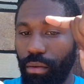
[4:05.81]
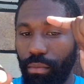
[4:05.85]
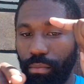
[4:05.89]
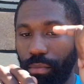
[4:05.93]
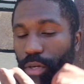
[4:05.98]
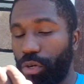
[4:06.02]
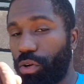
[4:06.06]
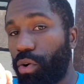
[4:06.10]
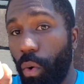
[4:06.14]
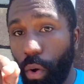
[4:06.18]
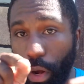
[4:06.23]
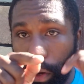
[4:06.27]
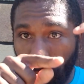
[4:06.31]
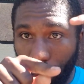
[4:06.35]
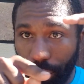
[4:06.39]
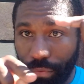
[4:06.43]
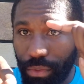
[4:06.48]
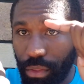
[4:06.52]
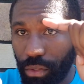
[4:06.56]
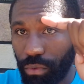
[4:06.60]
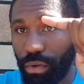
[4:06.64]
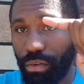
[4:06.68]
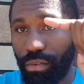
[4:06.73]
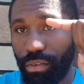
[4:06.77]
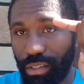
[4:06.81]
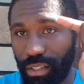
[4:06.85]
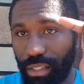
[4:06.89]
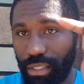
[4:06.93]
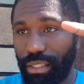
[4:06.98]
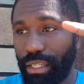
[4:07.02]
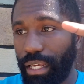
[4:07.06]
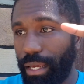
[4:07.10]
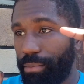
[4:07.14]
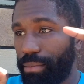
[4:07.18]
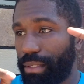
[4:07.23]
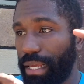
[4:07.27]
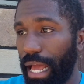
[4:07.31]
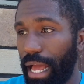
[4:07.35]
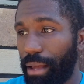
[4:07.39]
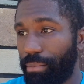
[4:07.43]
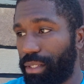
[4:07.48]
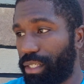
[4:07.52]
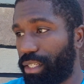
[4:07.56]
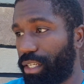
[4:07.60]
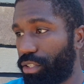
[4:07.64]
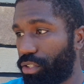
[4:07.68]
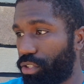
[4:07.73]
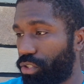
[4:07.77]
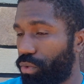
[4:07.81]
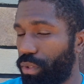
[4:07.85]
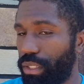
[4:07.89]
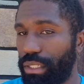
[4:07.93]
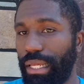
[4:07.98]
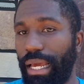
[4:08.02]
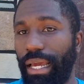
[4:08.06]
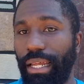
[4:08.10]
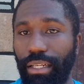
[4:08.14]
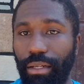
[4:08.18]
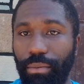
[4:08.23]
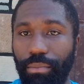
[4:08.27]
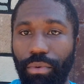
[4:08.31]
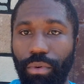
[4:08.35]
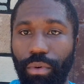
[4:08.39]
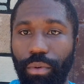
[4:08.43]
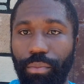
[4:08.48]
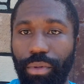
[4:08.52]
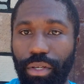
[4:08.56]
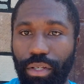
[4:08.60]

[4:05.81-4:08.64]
but going with the river at the same time to get to a landing point.